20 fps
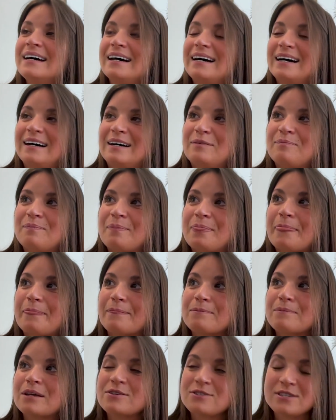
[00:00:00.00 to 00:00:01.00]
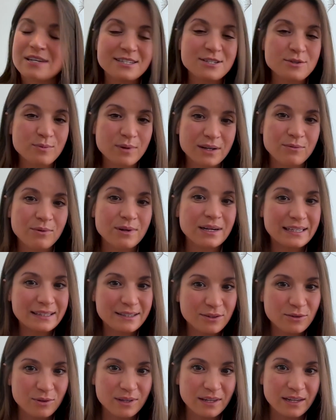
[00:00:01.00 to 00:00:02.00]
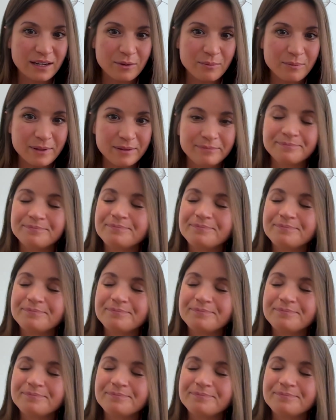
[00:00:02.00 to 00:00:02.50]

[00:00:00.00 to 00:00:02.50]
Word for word: Um, so that's one related to therapy.